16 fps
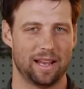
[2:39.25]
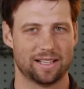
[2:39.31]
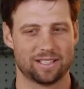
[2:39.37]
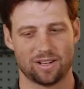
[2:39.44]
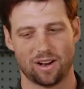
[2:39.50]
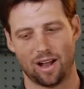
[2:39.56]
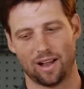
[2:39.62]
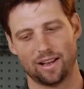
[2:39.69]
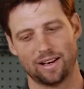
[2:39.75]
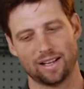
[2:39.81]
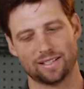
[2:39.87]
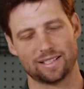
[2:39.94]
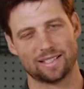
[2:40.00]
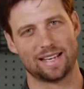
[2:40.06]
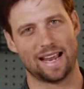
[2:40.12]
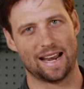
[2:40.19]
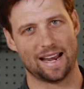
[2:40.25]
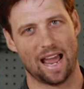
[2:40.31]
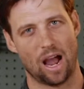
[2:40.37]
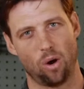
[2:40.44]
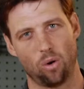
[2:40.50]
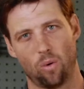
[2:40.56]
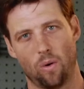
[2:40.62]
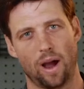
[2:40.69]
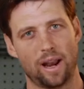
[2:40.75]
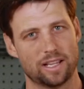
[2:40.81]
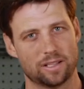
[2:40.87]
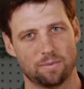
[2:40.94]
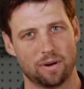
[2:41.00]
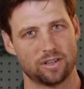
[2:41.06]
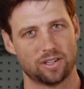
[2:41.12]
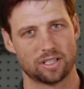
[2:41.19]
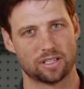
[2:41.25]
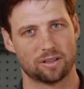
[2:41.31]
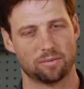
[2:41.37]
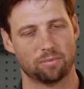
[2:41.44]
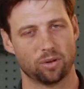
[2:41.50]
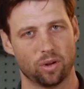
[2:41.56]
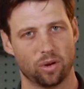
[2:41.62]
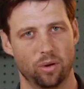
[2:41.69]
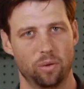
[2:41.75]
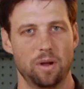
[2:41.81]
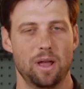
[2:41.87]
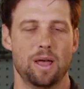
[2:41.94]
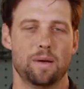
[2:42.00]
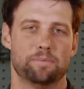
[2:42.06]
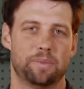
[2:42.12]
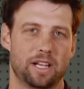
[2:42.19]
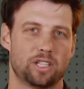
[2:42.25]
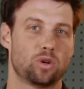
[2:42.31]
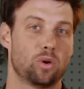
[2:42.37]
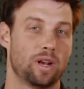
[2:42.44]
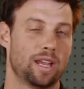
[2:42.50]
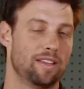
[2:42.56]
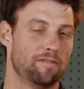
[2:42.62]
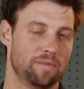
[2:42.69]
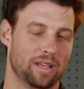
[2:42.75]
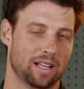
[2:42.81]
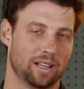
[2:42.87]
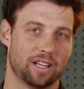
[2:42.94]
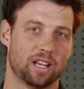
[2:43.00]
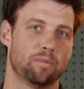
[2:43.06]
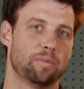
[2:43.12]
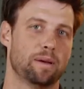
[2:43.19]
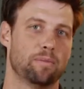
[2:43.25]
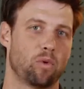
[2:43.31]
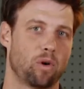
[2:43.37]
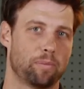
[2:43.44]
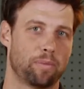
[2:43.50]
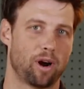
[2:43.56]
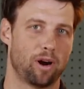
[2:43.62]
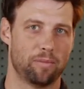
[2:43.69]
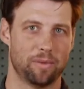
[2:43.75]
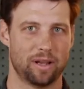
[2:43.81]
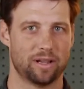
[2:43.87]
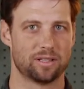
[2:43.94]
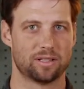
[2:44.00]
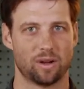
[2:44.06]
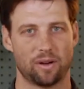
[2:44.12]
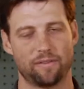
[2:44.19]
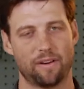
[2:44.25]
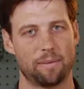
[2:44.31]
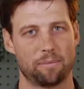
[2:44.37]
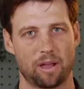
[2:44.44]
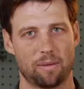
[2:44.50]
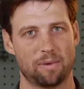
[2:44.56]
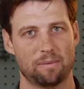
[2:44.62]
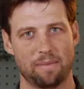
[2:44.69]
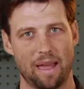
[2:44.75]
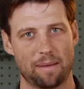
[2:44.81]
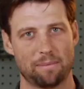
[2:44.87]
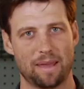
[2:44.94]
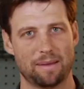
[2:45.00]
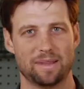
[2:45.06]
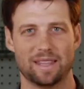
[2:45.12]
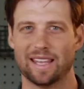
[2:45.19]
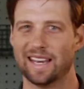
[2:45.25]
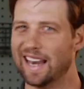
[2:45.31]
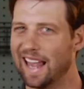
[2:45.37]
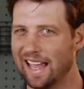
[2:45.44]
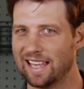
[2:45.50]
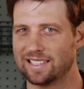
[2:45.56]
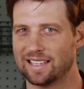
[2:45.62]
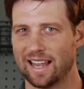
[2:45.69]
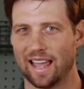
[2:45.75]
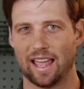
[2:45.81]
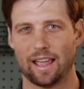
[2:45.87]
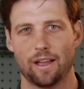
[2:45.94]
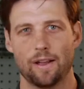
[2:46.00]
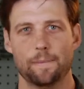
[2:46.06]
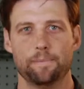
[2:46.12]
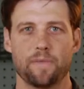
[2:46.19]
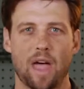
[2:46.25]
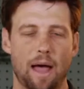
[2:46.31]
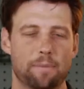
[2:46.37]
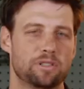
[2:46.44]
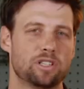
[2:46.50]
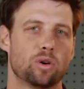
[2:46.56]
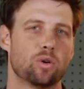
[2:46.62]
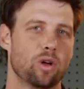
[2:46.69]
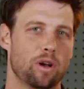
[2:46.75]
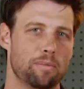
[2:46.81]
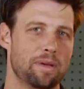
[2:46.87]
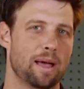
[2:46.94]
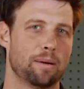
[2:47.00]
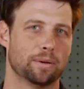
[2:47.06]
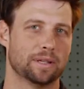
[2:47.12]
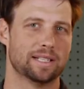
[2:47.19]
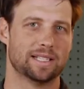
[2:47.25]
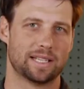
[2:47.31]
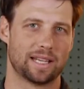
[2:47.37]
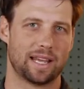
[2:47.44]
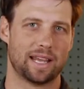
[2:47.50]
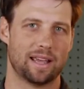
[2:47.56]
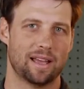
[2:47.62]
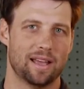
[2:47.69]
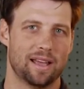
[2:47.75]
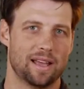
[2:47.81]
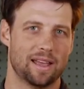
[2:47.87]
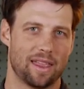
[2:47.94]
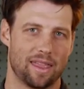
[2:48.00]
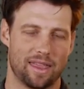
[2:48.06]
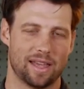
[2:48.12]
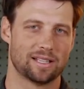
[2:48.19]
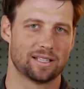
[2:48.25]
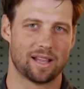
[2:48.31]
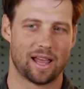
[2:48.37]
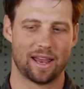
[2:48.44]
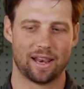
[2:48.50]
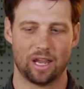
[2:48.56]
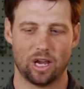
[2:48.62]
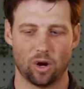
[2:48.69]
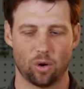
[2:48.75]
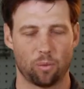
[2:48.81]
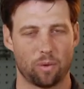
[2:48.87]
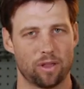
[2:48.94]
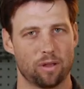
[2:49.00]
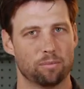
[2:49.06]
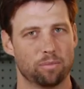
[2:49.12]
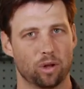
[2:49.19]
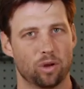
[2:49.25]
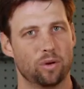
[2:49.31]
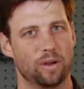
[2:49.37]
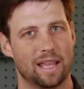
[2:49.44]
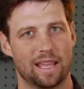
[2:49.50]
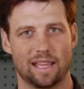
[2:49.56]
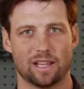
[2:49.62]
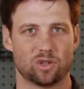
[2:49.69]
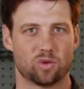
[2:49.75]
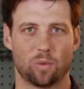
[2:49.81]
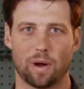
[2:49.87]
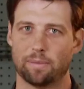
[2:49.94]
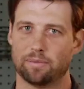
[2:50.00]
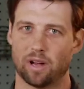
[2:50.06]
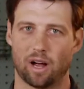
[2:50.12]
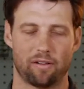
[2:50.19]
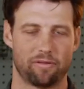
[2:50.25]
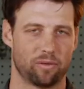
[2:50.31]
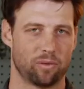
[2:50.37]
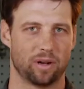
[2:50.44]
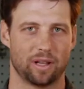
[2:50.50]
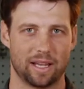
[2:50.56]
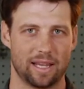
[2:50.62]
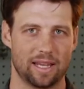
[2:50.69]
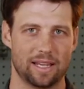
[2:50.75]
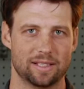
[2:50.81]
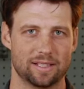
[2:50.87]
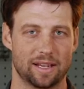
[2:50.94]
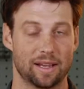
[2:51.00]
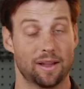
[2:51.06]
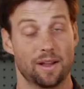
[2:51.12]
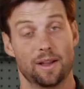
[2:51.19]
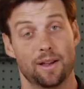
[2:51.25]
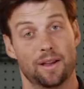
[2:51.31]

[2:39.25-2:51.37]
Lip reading: It doesn't stand out quite as much as the blue, but it's going to give me a little bit more permanence. So if I'm coming back maybe the next day, I'm still going to be able to see this line here where the blue can get swept off really easy.